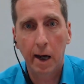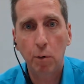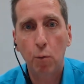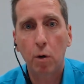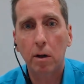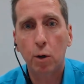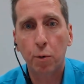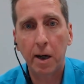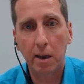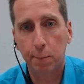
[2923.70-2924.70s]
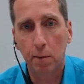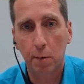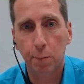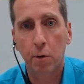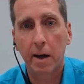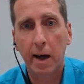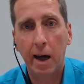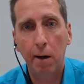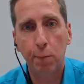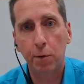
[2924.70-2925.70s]
And we were grateful for
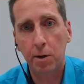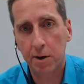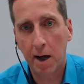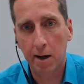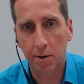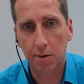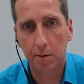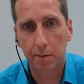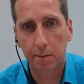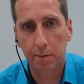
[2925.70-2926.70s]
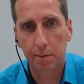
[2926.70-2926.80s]
every challenge.